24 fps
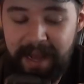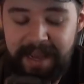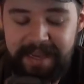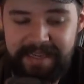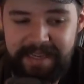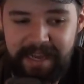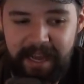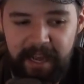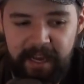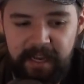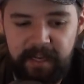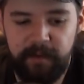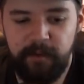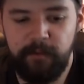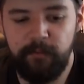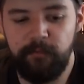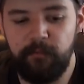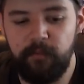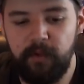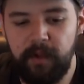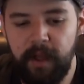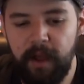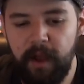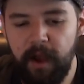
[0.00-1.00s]
I kind
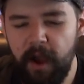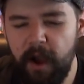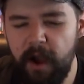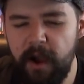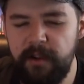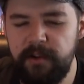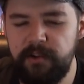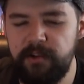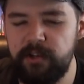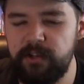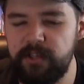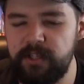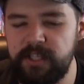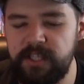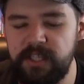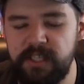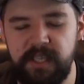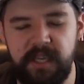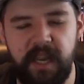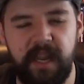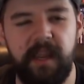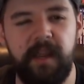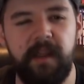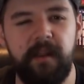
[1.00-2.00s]
of
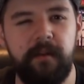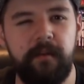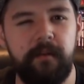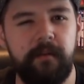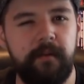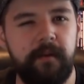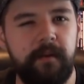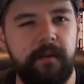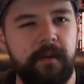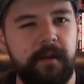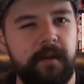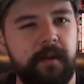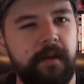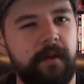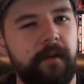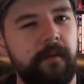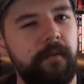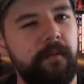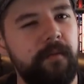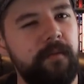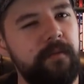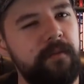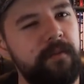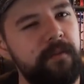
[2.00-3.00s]
understand
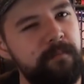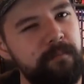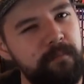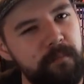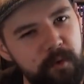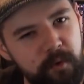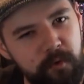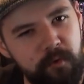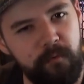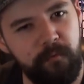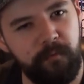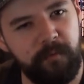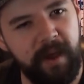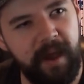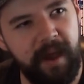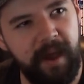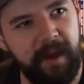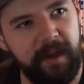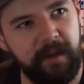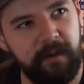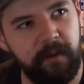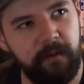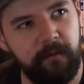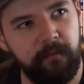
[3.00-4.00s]
the move,
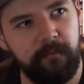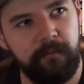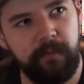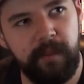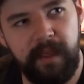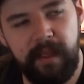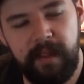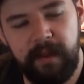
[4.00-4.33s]
kind of.